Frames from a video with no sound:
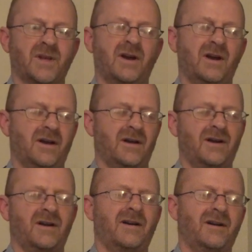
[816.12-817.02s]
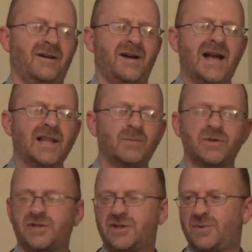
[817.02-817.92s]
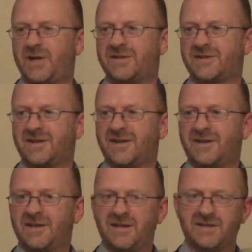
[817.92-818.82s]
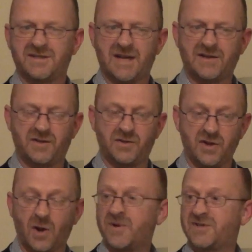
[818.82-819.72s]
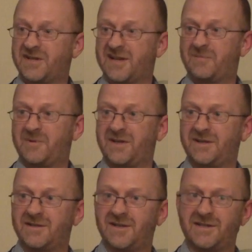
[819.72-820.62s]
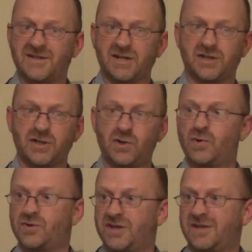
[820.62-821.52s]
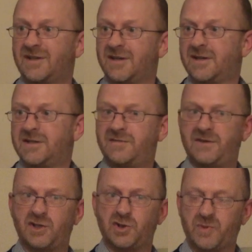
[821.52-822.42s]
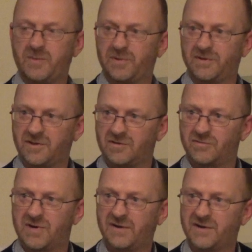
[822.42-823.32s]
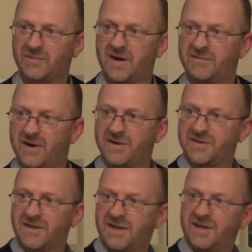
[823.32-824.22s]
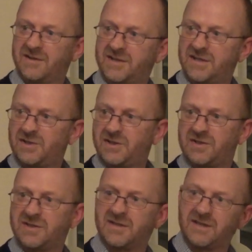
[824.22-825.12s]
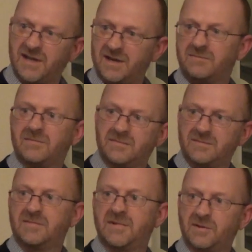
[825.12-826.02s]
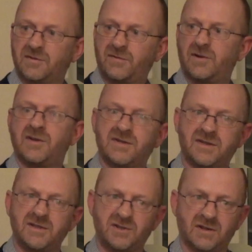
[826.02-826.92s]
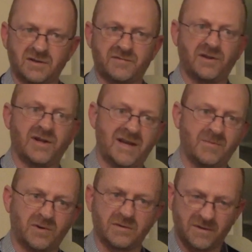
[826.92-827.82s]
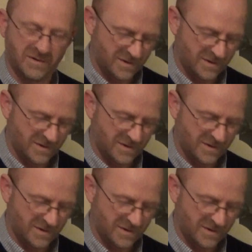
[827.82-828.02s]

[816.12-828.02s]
element to it. Instead, the opposite happening. It's actually causing divisions. People are crowding around various teachers and saying, yeah, I'm going to follow this teacher, I'm going to follow him, I'm going to